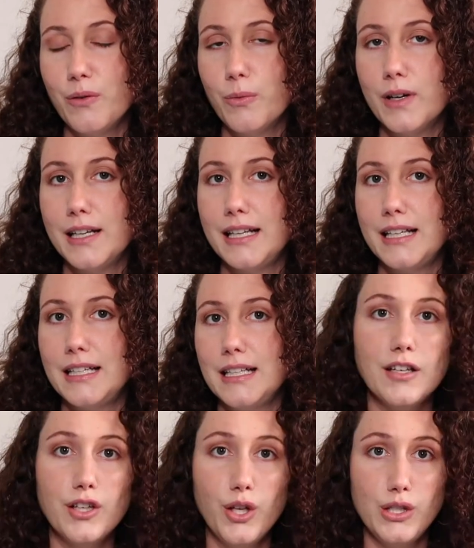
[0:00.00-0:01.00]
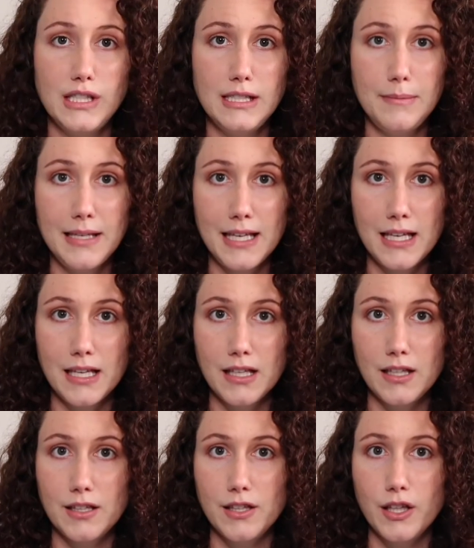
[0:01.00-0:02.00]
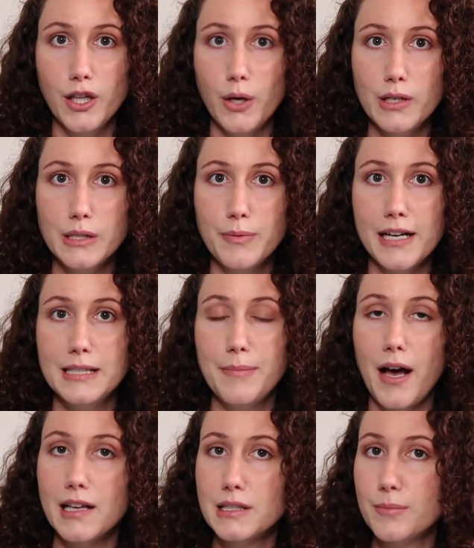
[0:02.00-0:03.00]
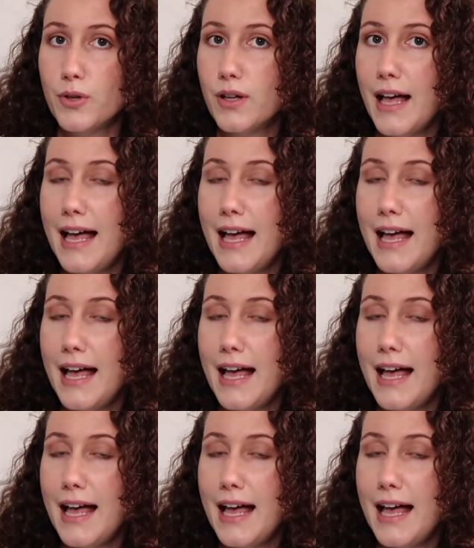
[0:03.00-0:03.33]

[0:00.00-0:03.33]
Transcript: wanted the clothes to be the lowest price possible,